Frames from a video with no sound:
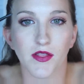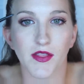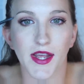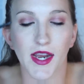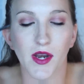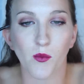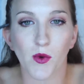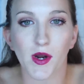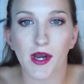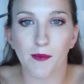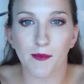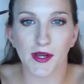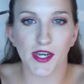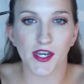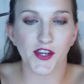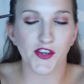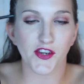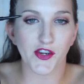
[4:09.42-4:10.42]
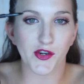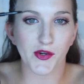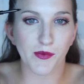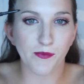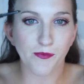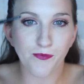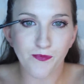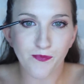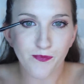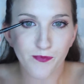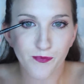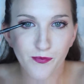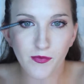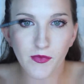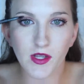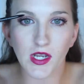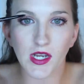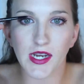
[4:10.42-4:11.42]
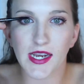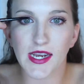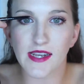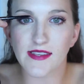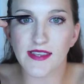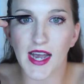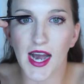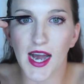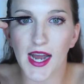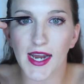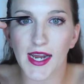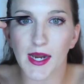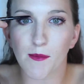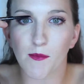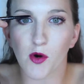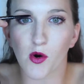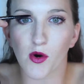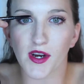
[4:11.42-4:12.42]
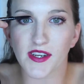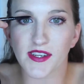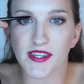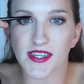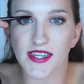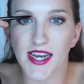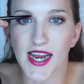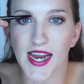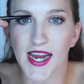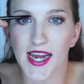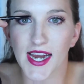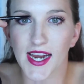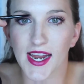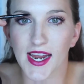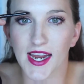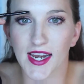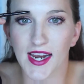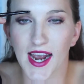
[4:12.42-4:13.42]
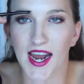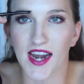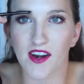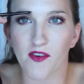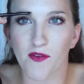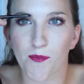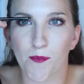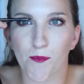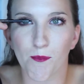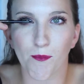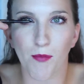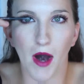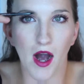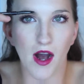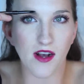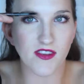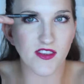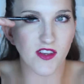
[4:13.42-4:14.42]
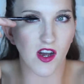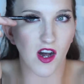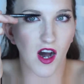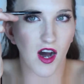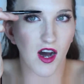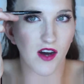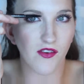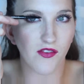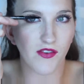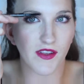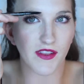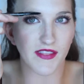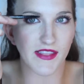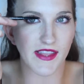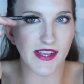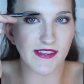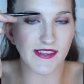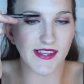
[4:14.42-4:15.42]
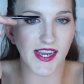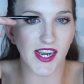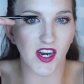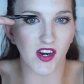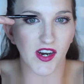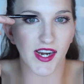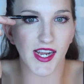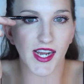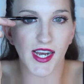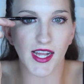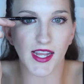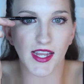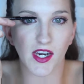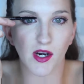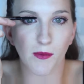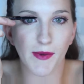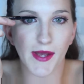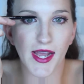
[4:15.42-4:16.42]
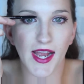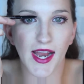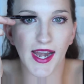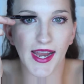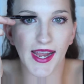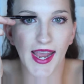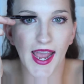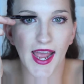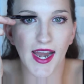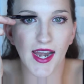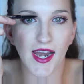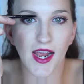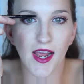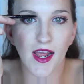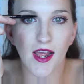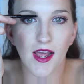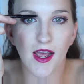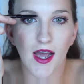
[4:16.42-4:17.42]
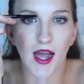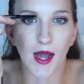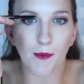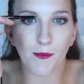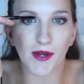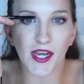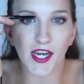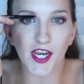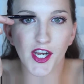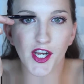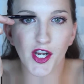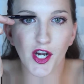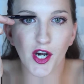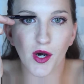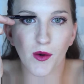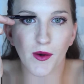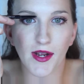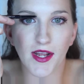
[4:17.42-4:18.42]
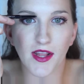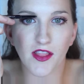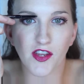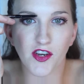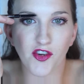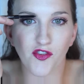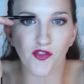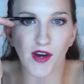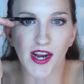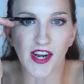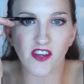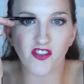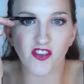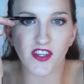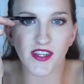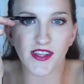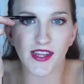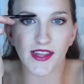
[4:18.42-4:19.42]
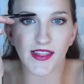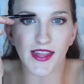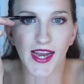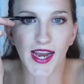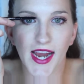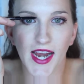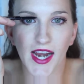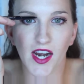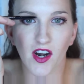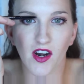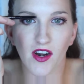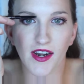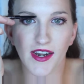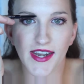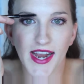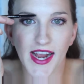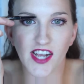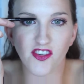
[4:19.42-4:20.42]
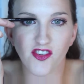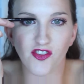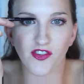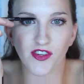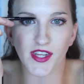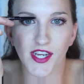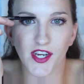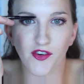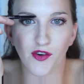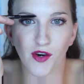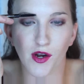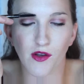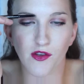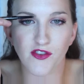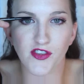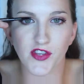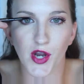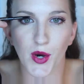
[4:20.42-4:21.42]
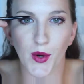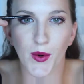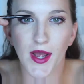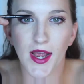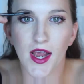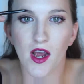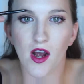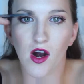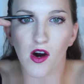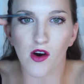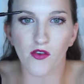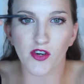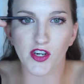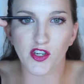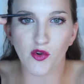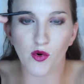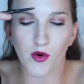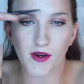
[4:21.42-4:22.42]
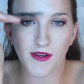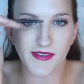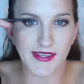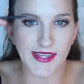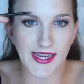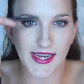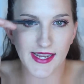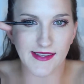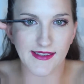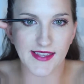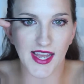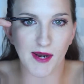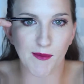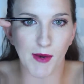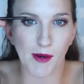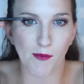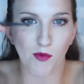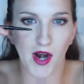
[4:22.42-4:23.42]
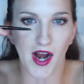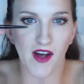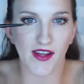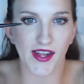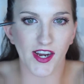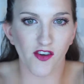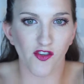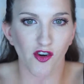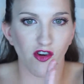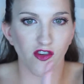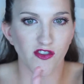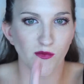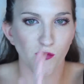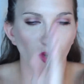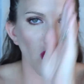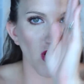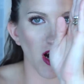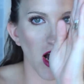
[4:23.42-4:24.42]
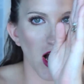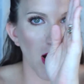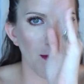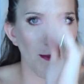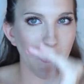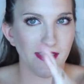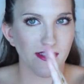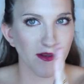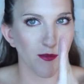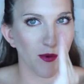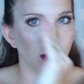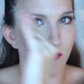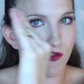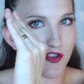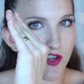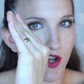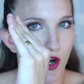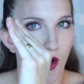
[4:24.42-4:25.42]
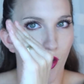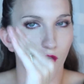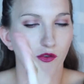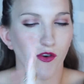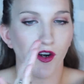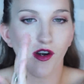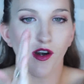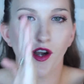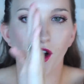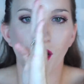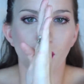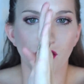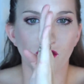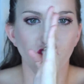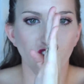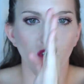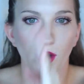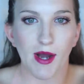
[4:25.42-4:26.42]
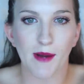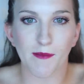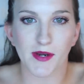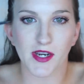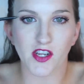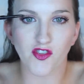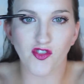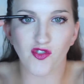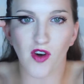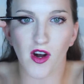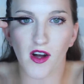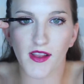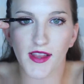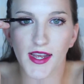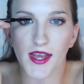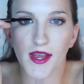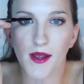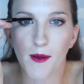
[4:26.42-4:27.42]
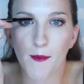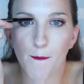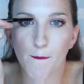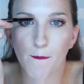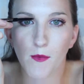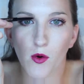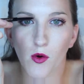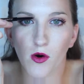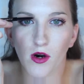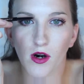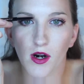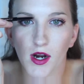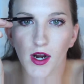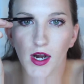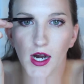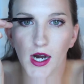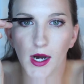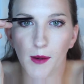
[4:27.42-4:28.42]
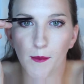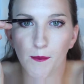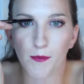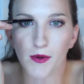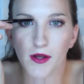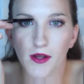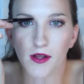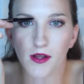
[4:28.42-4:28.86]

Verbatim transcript: Then what I'm gonna do is I am going to take and kind of box off this area a little bit. And again, I'm gonna go in the direction that the hair naturally grows. So over towards the inside of my brow, it grows more up as opposed to over. So I'm gonna draw it more up.